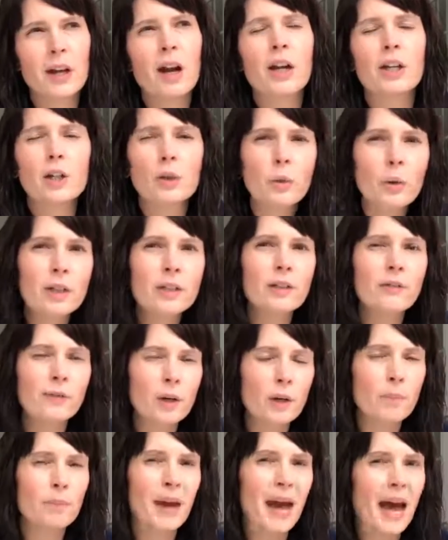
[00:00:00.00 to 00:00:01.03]
Are you going to
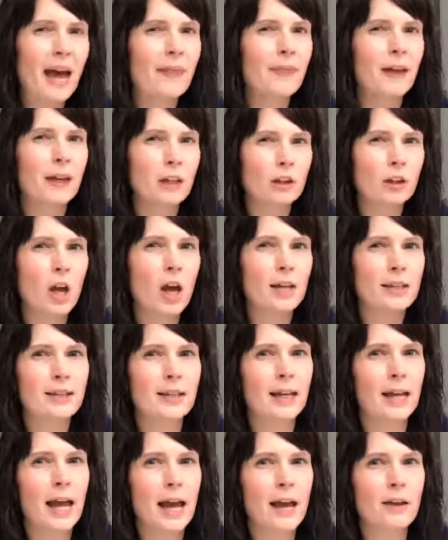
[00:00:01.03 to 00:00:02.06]
feel bad that you lost
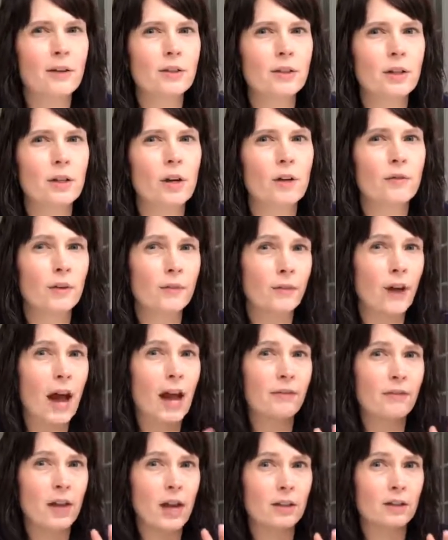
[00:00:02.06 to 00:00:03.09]
that house over
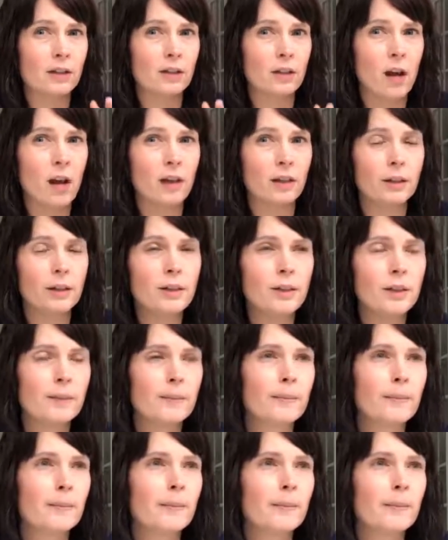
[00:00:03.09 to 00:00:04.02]
$5,000?